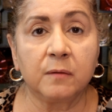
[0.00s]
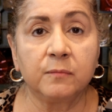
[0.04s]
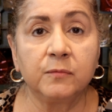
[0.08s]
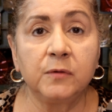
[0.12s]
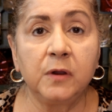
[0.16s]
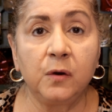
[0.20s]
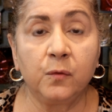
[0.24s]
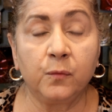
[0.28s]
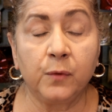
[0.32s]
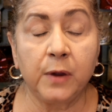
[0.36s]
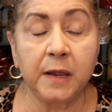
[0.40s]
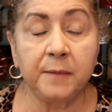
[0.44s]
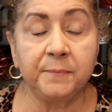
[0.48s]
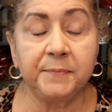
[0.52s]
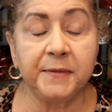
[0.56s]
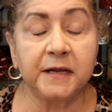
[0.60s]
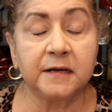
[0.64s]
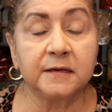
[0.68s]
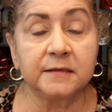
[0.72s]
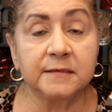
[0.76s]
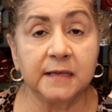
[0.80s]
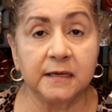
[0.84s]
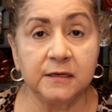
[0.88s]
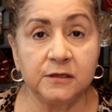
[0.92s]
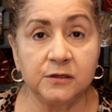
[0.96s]
I'm going to wait
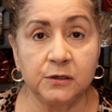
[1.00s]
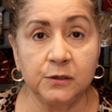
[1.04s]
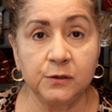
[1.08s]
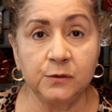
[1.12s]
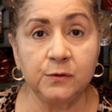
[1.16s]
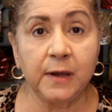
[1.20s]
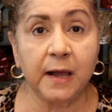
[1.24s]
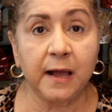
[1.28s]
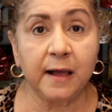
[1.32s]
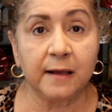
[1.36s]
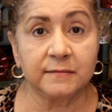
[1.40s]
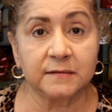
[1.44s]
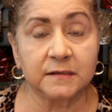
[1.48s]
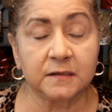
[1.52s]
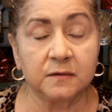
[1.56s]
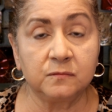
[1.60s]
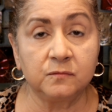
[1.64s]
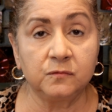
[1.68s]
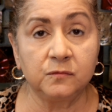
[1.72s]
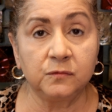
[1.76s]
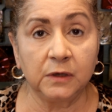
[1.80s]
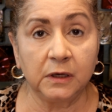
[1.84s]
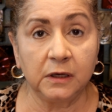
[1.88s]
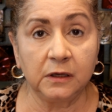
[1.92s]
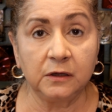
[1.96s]
because they do have
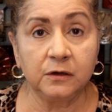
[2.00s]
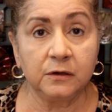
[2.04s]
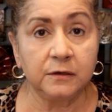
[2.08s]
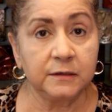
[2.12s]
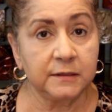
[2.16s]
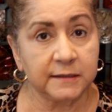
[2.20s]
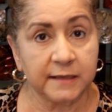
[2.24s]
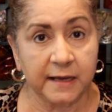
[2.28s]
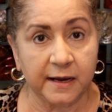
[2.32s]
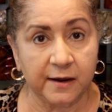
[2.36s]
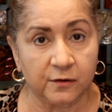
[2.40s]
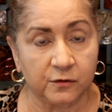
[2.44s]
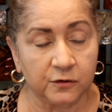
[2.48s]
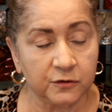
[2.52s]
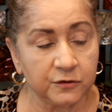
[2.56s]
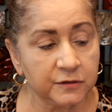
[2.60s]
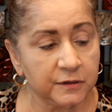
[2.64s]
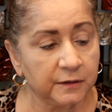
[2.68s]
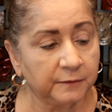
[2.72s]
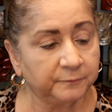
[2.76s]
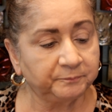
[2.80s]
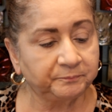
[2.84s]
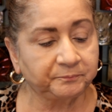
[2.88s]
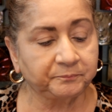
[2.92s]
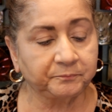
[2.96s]
some really good sales.